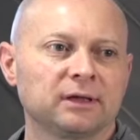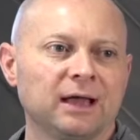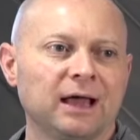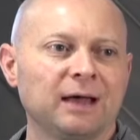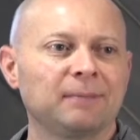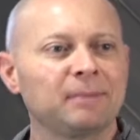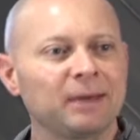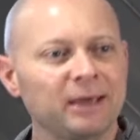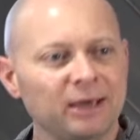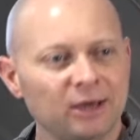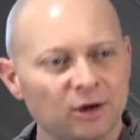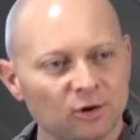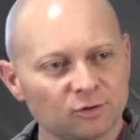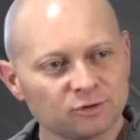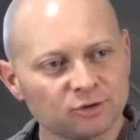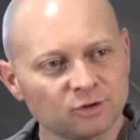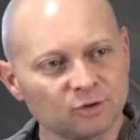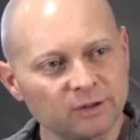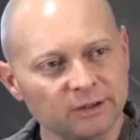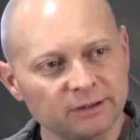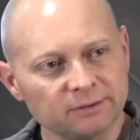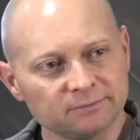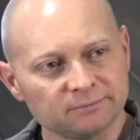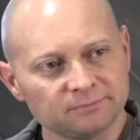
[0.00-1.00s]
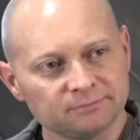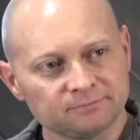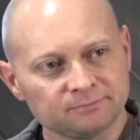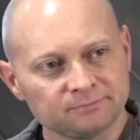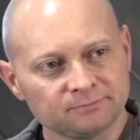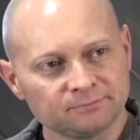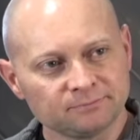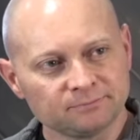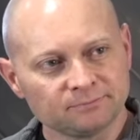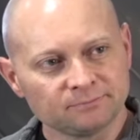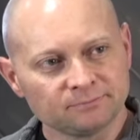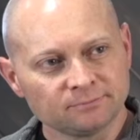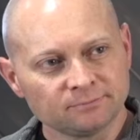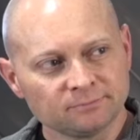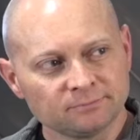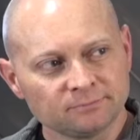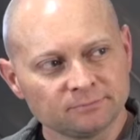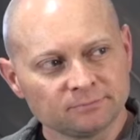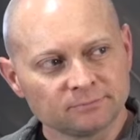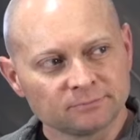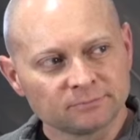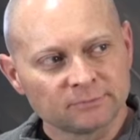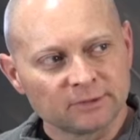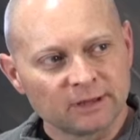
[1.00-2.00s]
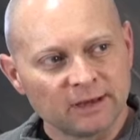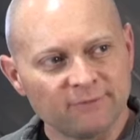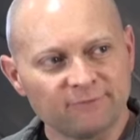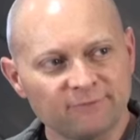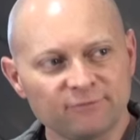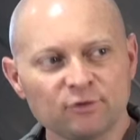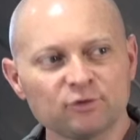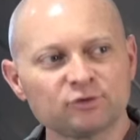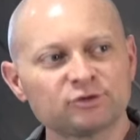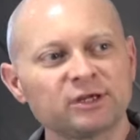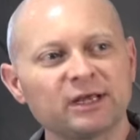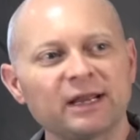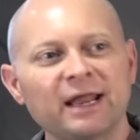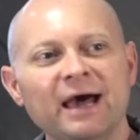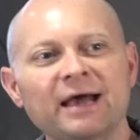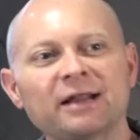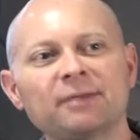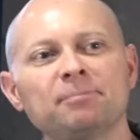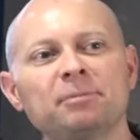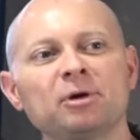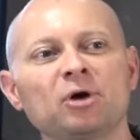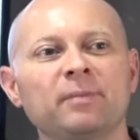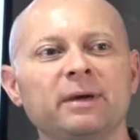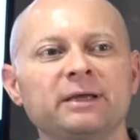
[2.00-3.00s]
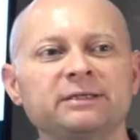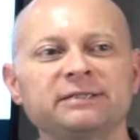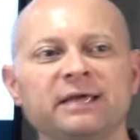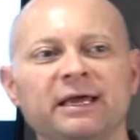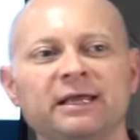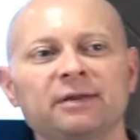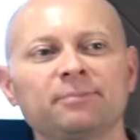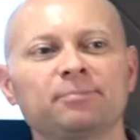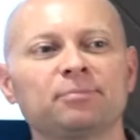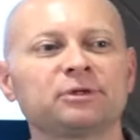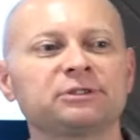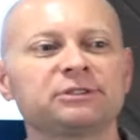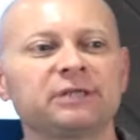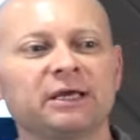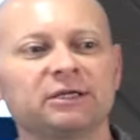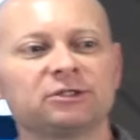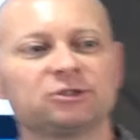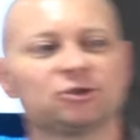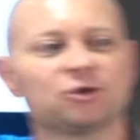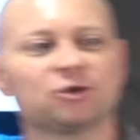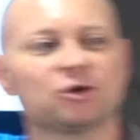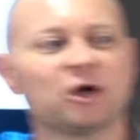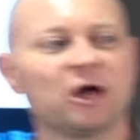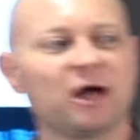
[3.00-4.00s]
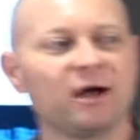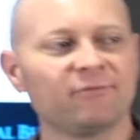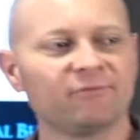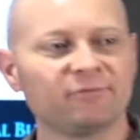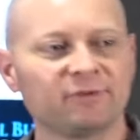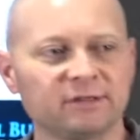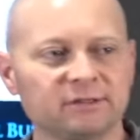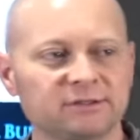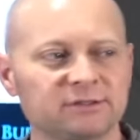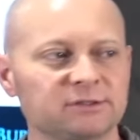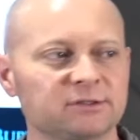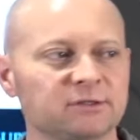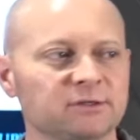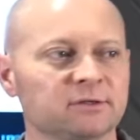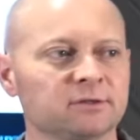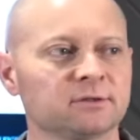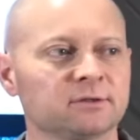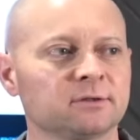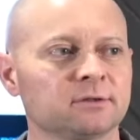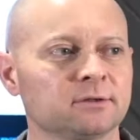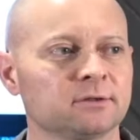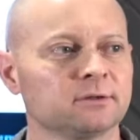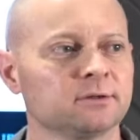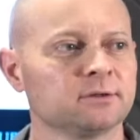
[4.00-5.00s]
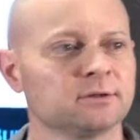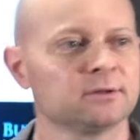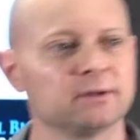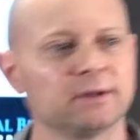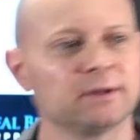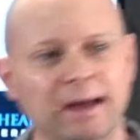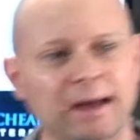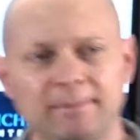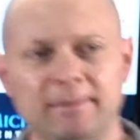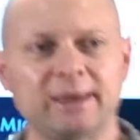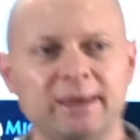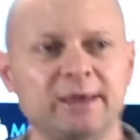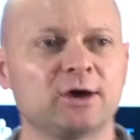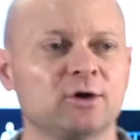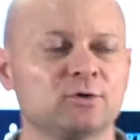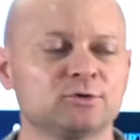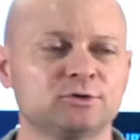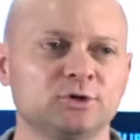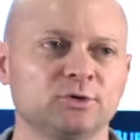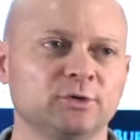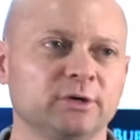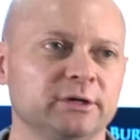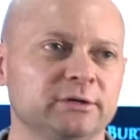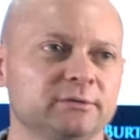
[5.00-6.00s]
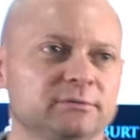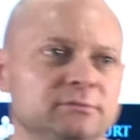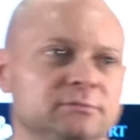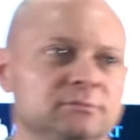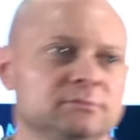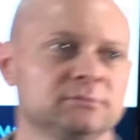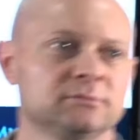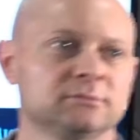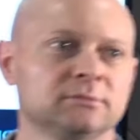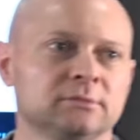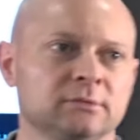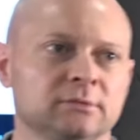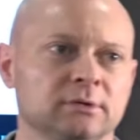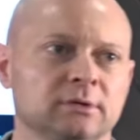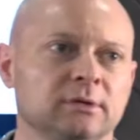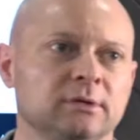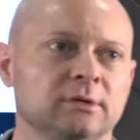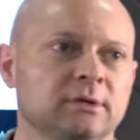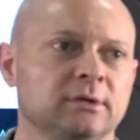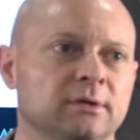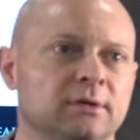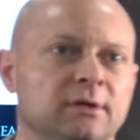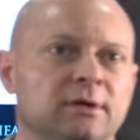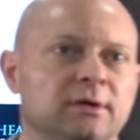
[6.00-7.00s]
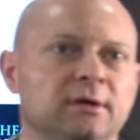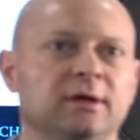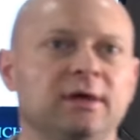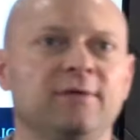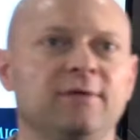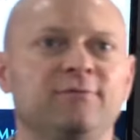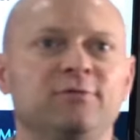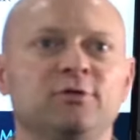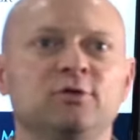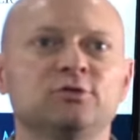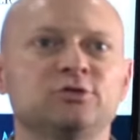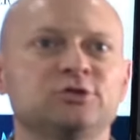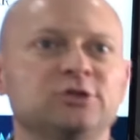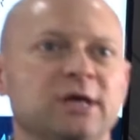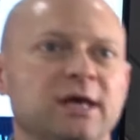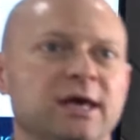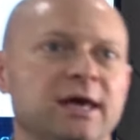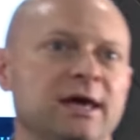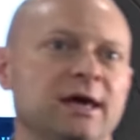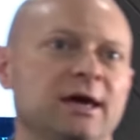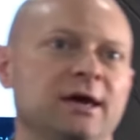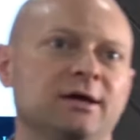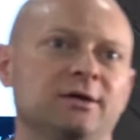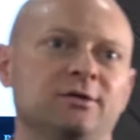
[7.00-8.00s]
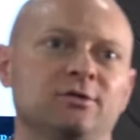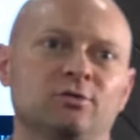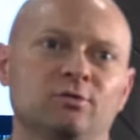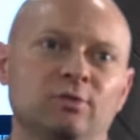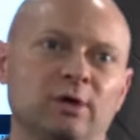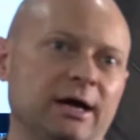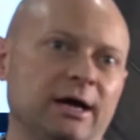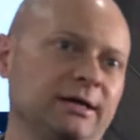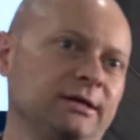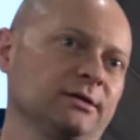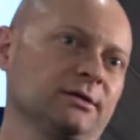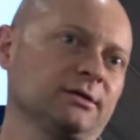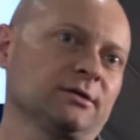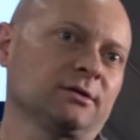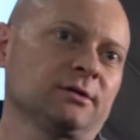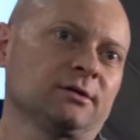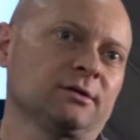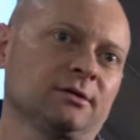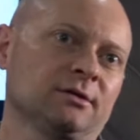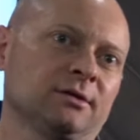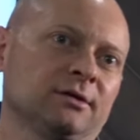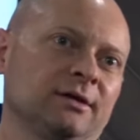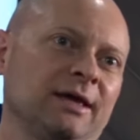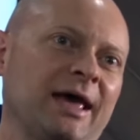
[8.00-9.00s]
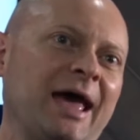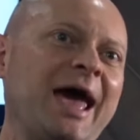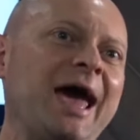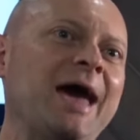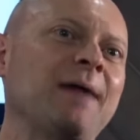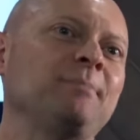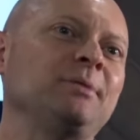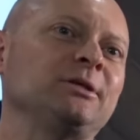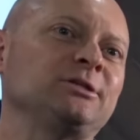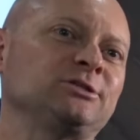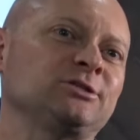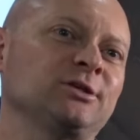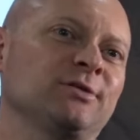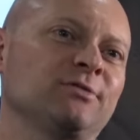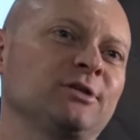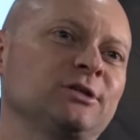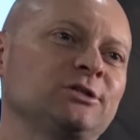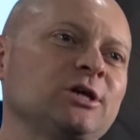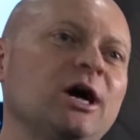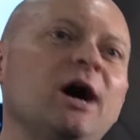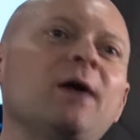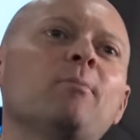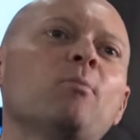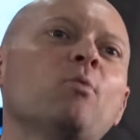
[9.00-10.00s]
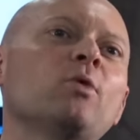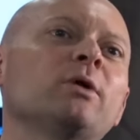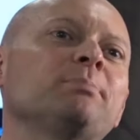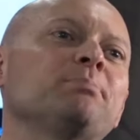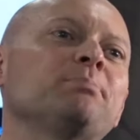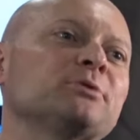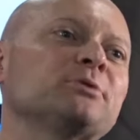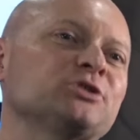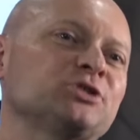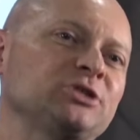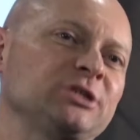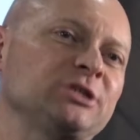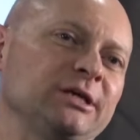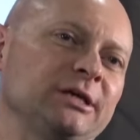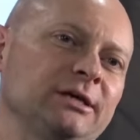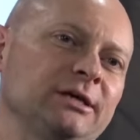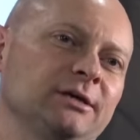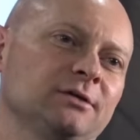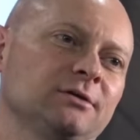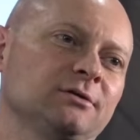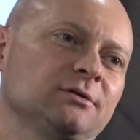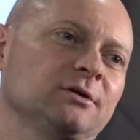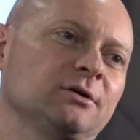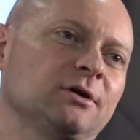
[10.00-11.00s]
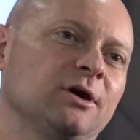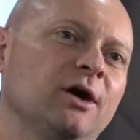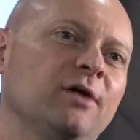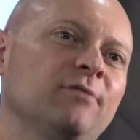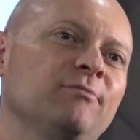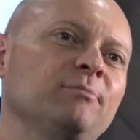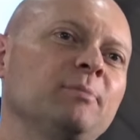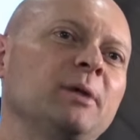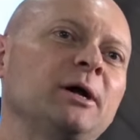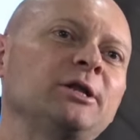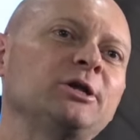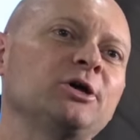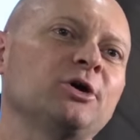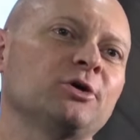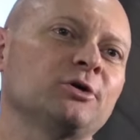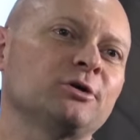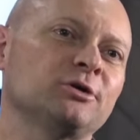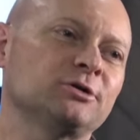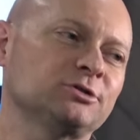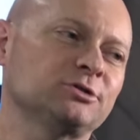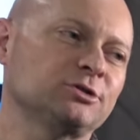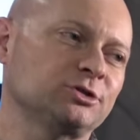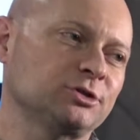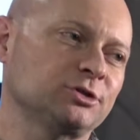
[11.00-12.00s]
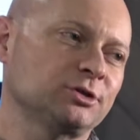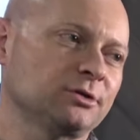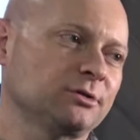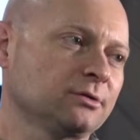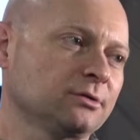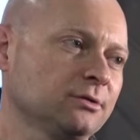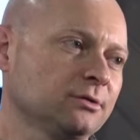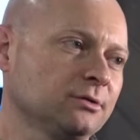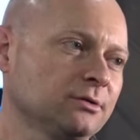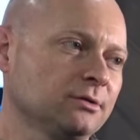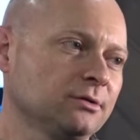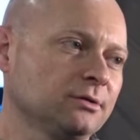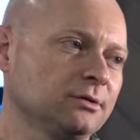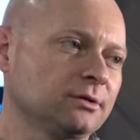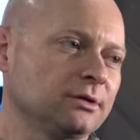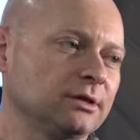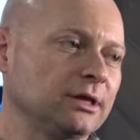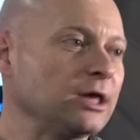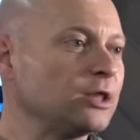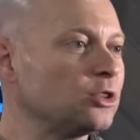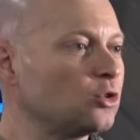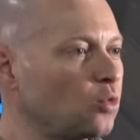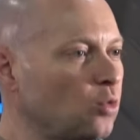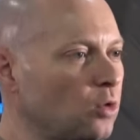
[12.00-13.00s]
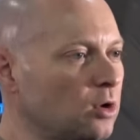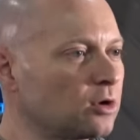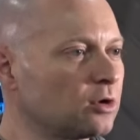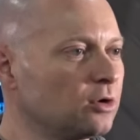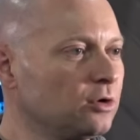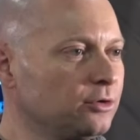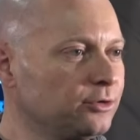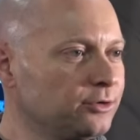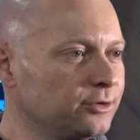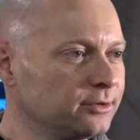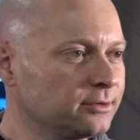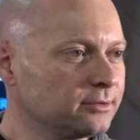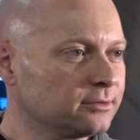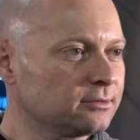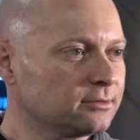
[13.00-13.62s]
I may go to it. If you said how to build, maintain, and protect your confidence, I may go to it. If you said, right, habits of the top 1% of money earners in the world,